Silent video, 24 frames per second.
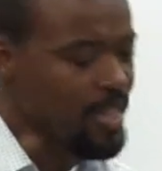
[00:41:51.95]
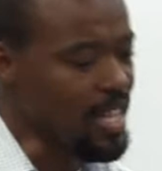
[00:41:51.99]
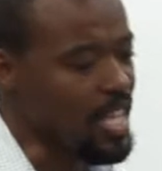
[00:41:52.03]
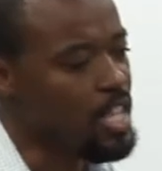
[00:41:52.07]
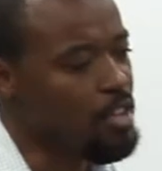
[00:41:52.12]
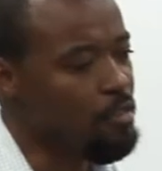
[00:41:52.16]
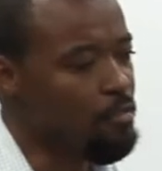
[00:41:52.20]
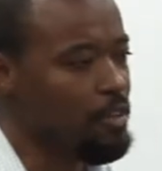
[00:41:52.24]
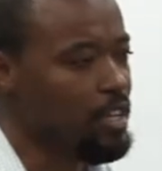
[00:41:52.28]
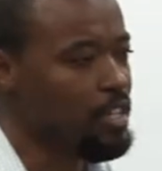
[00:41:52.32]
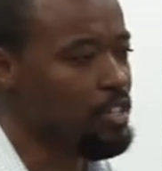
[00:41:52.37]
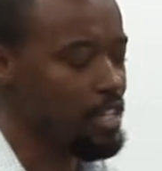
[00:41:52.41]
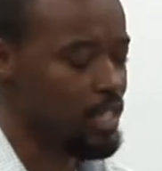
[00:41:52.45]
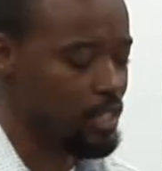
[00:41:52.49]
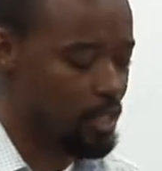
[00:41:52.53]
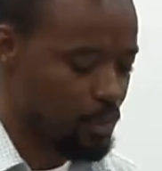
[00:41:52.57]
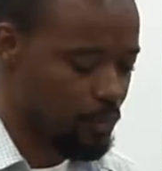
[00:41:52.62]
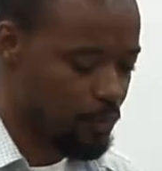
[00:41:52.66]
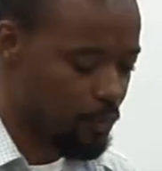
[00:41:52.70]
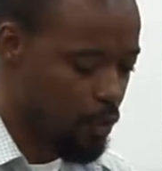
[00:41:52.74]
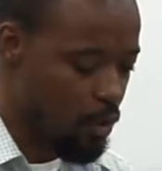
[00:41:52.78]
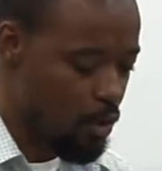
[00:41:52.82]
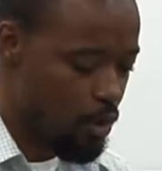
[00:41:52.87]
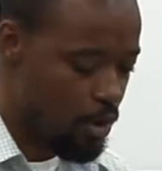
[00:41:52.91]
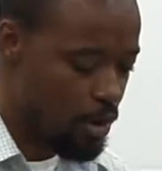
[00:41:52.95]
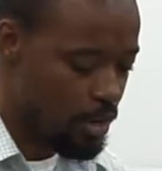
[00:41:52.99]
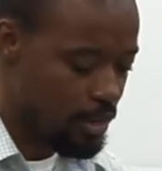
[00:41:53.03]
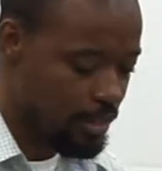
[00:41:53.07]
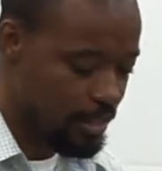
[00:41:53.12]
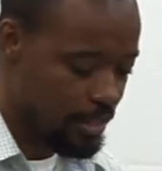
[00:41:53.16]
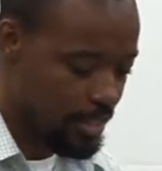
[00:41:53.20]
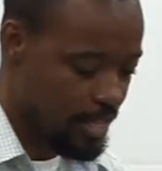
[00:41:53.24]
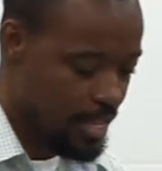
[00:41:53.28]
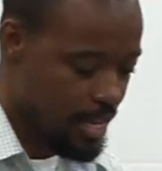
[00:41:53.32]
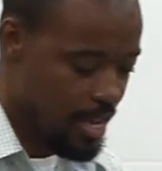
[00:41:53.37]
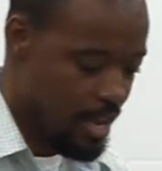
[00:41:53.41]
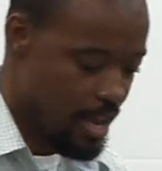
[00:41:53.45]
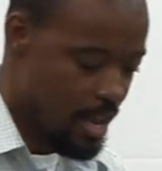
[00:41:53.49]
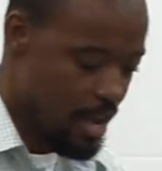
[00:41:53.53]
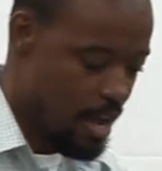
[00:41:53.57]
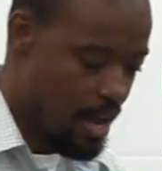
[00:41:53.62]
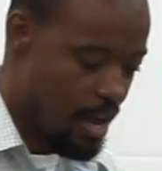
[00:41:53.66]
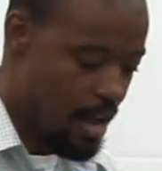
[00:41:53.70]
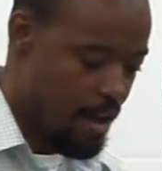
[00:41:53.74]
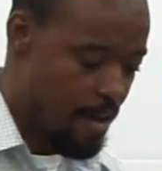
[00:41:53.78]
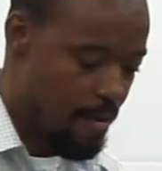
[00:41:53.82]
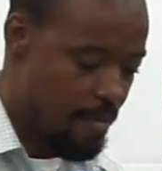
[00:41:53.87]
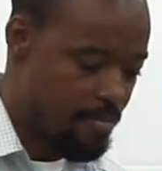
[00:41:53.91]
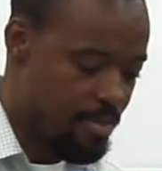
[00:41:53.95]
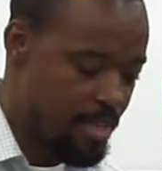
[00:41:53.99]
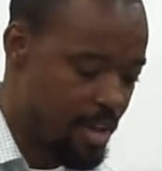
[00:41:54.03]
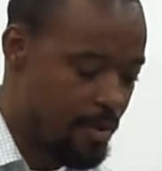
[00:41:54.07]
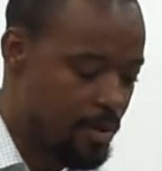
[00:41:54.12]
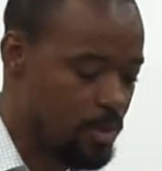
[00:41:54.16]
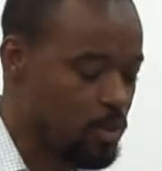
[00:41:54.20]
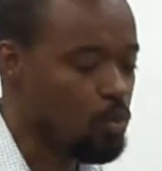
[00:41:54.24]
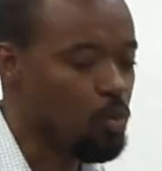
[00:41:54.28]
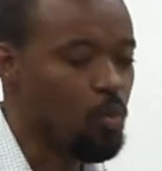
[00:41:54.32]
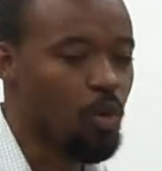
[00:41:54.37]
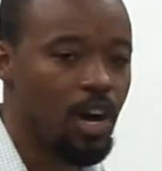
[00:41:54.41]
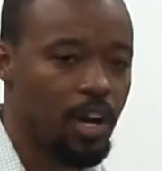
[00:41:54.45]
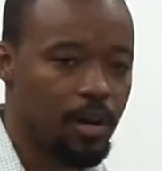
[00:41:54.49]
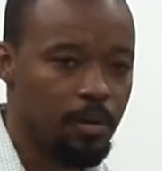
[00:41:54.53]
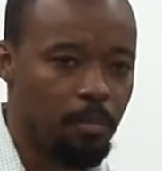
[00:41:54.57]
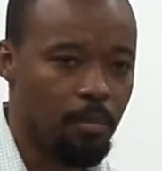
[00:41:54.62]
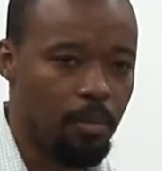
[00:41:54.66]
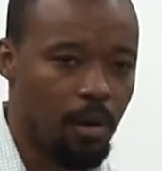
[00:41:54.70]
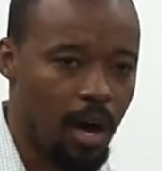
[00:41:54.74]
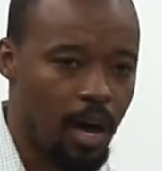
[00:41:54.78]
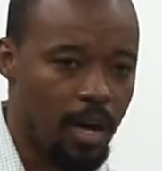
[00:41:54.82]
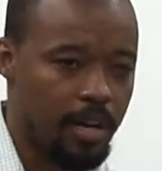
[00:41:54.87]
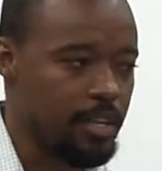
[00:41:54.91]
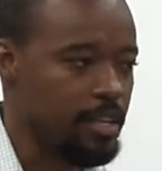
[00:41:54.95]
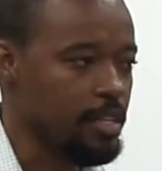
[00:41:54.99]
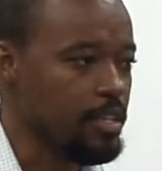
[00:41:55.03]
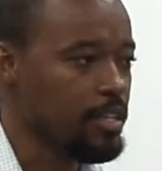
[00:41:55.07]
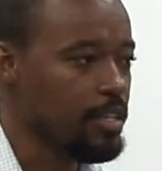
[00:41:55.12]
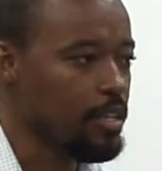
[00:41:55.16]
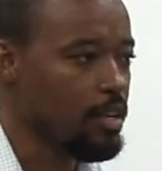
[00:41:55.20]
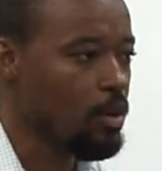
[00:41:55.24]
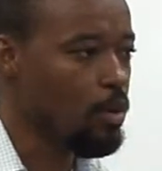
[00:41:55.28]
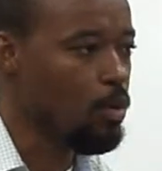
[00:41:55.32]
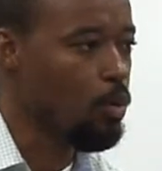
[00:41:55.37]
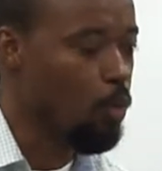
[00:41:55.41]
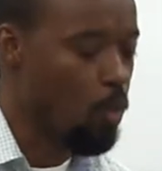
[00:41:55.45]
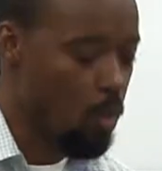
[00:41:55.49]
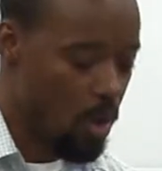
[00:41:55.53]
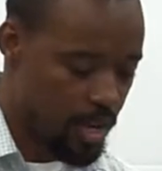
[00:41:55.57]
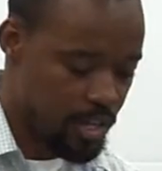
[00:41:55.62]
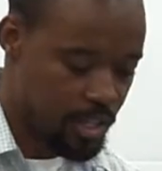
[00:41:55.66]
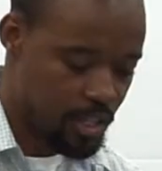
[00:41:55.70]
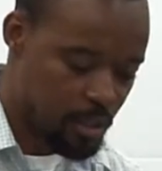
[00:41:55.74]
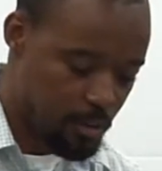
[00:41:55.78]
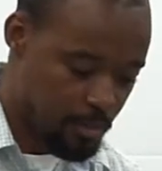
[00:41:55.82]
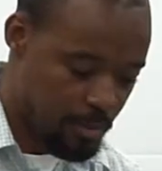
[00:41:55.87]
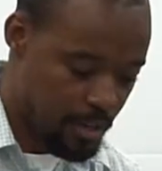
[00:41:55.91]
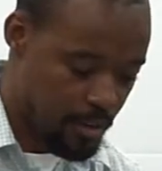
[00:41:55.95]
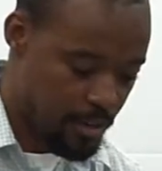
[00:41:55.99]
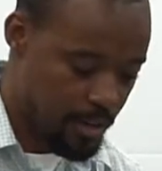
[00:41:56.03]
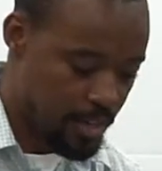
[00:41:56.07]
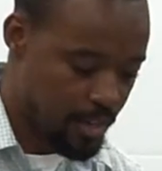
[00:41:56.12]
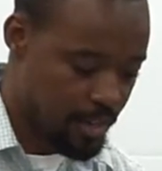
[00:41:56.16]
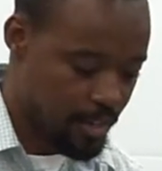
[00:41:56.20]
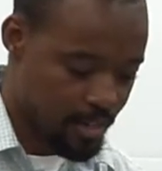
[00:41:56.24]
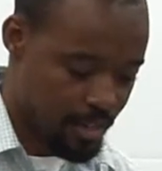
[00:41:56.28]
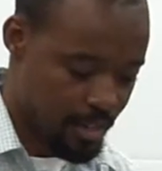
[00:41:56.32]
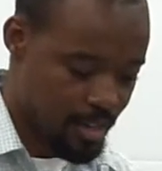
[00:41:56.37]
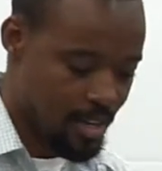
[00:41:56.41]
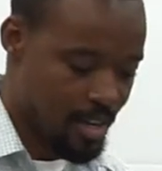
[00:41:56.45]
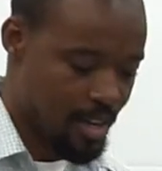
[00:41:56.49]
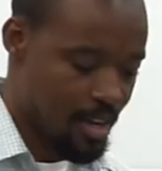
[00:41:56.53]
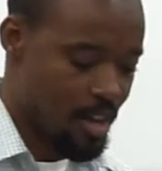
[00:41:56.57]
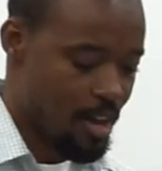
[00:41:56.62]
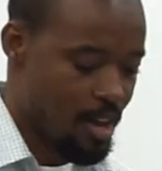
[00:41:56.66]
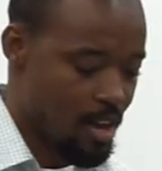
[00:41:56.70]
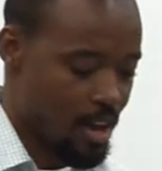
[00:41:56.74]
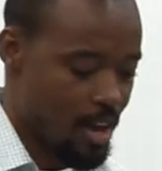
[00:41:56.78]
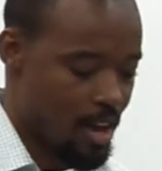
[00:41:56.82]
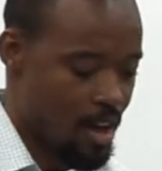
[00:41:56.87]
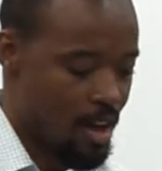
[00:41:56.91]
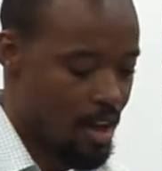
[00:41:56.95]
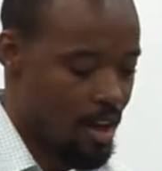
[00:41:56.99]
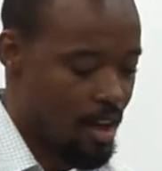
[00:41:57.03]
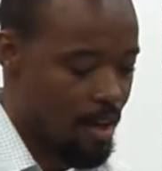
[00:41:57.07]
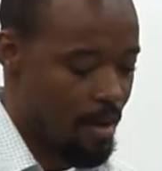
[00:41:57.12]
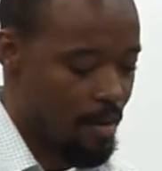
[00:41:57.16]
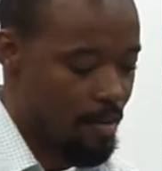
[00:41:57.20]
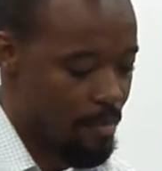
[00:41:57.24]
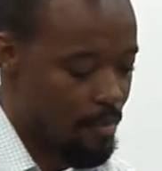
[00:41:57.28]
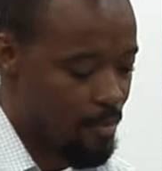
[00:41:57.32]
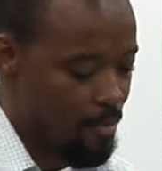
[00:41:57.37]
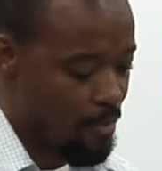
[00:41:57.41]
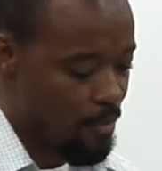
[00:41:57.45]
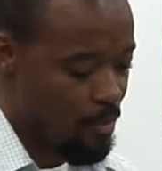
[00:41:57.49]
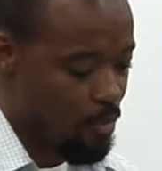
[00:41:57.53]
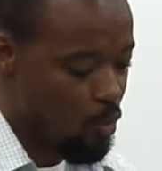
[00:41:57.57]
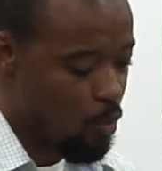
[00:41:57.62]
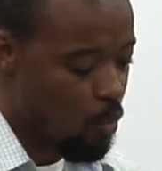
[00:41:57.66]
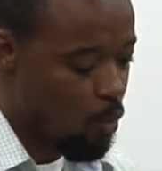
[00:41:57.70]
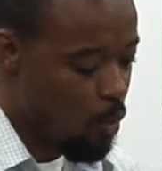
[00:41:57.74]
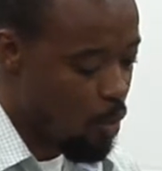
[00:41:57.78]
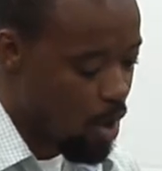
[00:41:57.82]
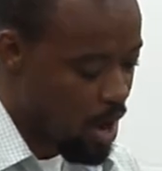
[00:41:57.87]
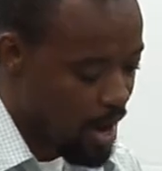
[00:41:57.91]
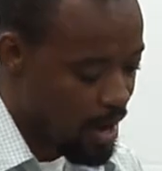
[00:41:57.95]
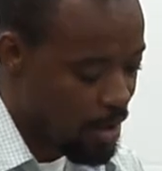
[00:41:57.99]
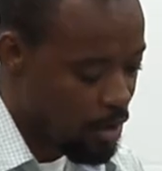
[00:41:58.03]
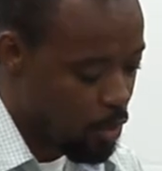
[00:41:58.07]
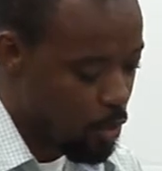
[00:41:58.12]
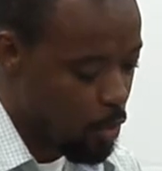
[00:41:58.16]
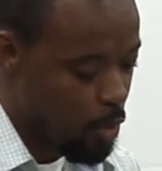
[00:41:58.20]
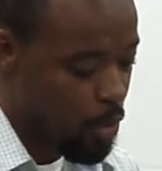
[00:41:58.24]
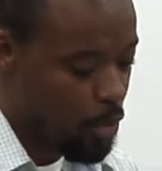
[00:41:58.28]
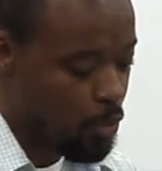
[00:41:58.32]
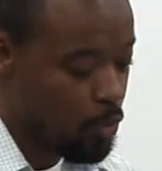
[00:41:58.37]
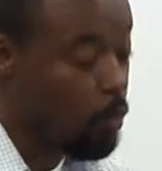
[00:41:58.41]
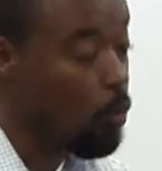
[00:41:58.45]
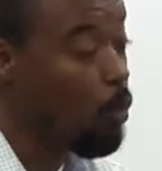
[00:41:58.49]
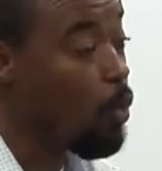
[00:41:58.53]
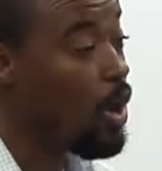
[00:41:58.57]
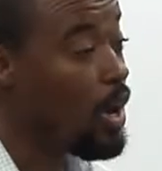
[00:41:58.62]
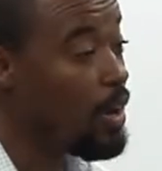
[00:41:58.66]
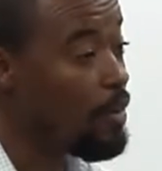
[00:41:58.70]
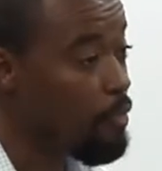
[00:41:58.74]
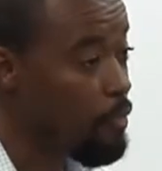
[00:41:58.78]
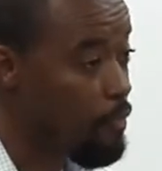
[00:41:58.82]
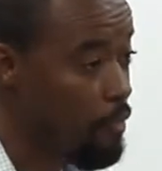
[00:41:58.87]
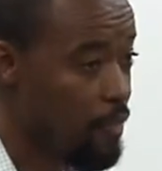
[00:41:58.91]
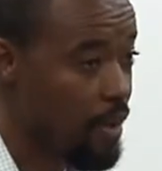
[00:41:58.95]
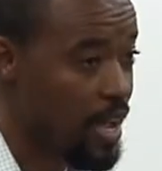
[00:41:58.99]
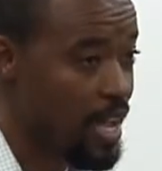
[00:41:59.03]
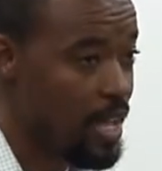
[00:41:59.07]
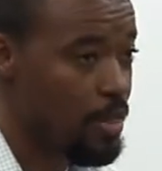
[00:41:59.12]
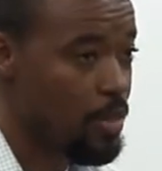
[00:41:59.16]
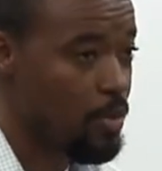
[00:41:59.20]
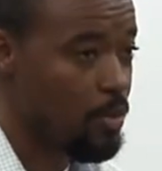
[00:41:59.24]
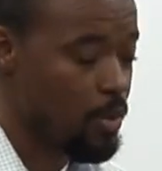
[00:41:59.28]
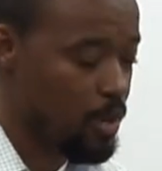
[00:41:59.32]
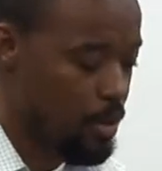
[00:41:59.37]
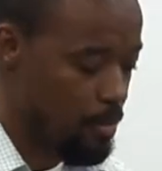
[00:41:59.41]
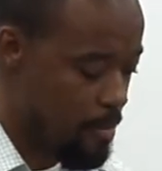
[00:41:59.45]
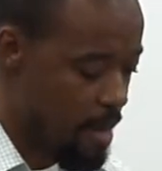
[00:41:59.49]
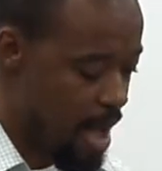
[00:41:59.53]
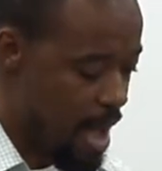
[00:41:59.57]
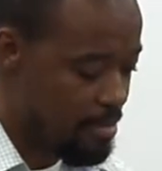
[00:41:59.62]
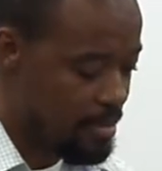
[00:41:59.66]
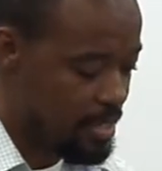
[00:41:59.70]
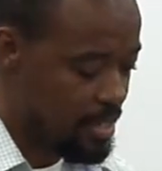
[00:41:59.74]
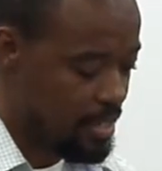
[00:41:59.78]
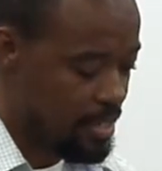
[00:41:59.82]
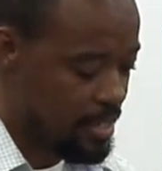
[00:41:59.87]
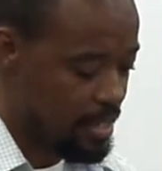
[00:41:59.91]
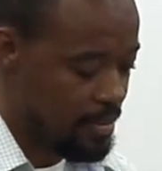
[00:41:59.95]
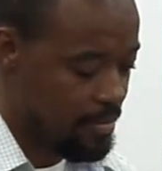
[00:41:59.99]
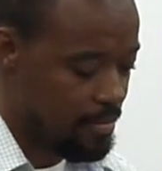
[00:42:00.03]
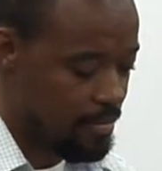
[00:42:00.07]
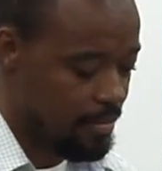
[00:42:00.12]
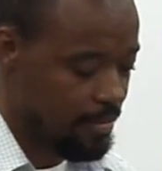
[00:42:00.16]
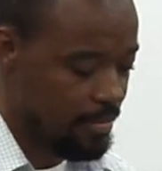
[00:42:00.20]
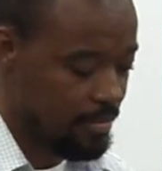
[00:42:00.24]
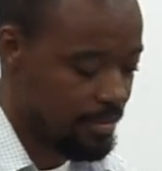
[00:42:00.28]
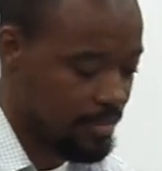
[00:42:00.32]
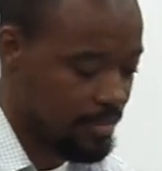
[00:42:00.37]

Ephesians 4, um, there is one body, one Spirit, um, one Lord, one faith, one baptism,